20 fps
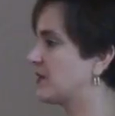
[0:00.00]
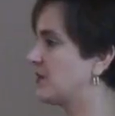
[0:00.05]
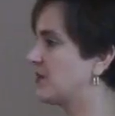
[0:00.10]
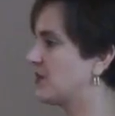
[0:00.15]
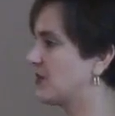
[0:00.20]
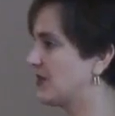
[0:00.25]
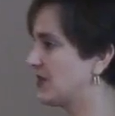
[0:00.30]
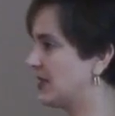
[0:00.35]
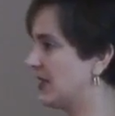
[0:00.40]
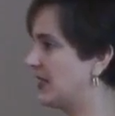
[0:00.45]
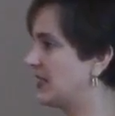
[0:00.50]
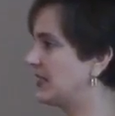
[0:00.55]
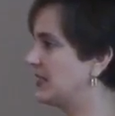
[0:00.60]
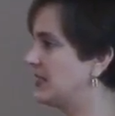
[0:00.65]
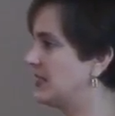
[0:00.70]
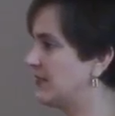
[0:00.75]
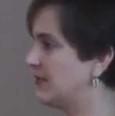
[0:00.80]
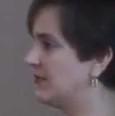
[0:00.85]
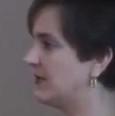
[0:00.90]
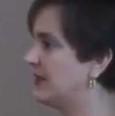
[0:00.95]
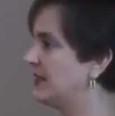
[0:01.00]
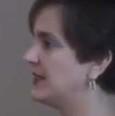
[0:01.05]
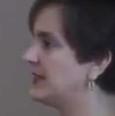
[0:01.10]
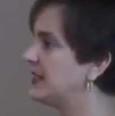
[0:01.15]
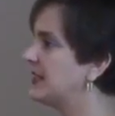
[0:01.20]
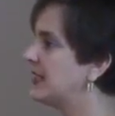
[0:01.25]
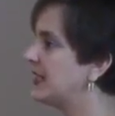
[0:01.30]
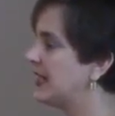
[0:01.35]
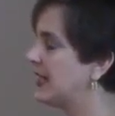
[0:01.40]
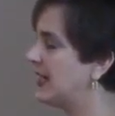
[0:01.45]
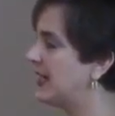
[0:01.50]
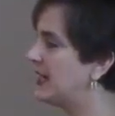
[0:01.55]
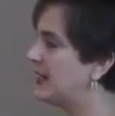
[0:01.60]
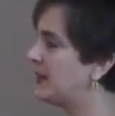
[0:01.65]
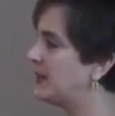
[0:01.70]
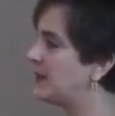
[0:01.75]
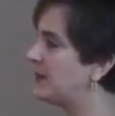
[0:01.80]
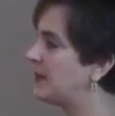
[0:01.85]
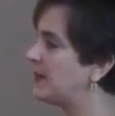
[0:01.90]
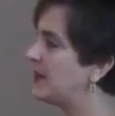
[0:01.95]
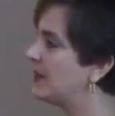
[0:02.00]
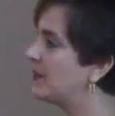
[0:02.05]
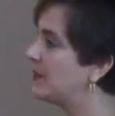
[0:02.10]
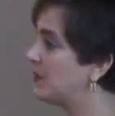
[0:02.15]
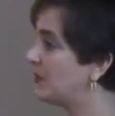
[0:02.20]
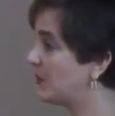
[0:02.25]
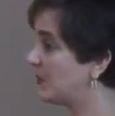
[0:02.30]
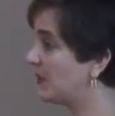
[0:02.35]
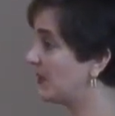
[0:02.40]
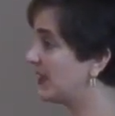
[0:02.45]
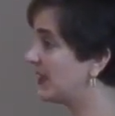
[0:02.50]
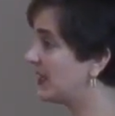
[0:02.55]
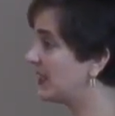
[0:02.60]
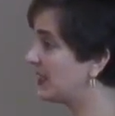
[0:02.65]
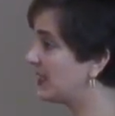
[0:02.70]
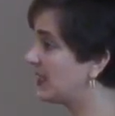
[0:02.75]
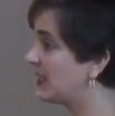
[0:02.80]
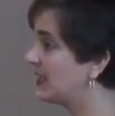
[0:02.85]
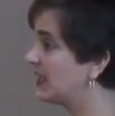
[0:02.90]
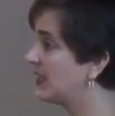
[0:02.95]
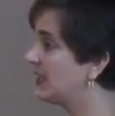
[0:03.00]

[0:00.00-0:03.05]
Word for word: which are slightly different, um, Ugaritic,